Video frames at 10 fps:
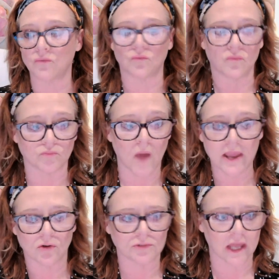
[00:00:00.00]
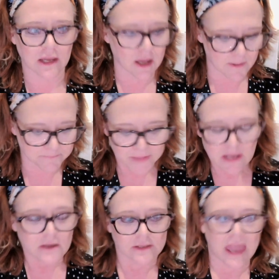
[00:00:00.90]
wrangled like a
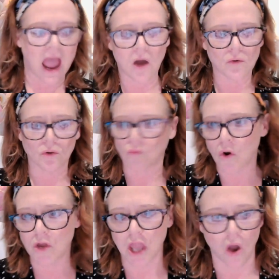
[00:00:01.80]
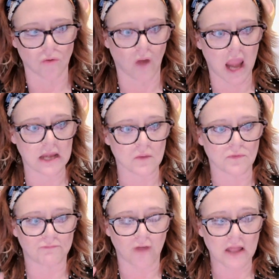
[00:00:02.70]
cow in a rodeo, right? It
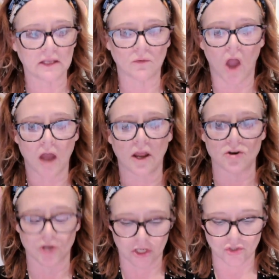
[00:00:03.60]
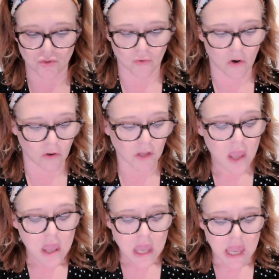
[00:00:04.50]
finally got under control.
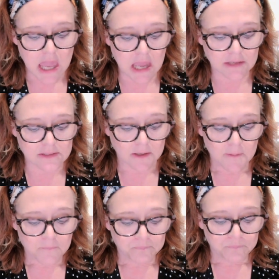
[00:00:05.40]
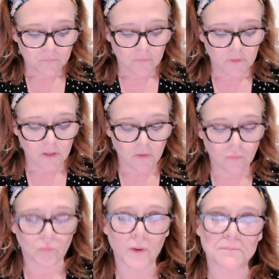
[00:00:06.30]
And
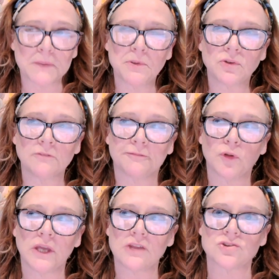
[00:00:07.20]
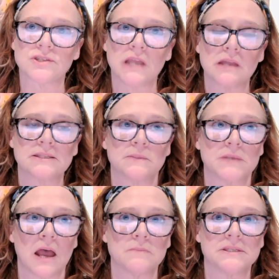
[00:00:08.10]
what people don't fully understand
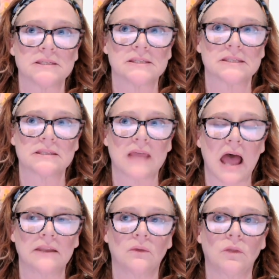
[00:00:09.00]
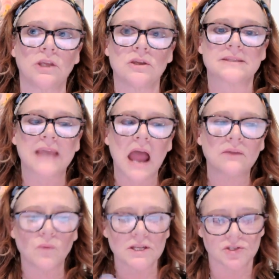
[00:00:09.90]
sometimes is that it's kind
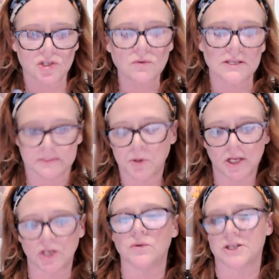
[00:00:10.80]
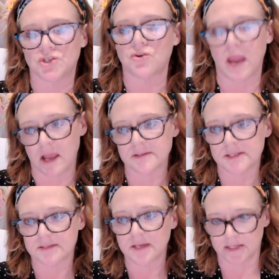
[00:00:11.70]
of what it's doing. It's putting you in a
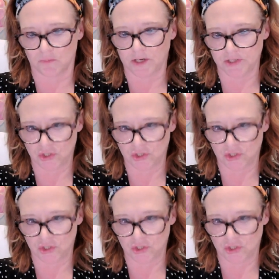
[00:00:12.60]
trance, is what it's